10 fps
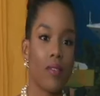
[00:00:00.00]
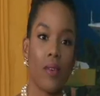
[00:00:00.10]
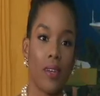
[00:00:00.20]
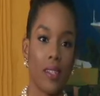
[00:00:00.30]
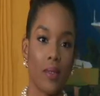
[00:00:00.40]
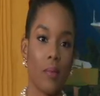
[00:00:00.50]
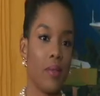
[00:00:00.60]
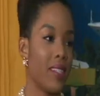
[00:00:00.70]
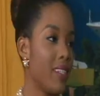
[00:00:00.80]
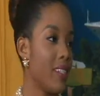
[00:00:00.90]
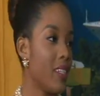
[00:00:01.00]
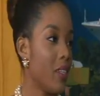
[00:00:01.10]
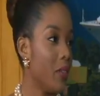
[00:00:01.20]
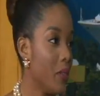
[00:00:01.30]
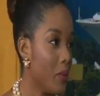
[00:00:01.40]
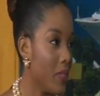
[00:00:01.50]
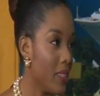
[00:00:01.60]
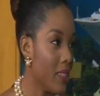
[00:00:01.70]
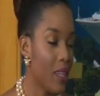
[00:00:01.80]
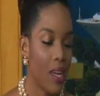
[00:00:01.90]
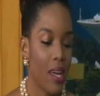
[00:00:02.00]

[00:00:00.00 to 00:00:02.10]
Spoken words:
course, representing Goodwill,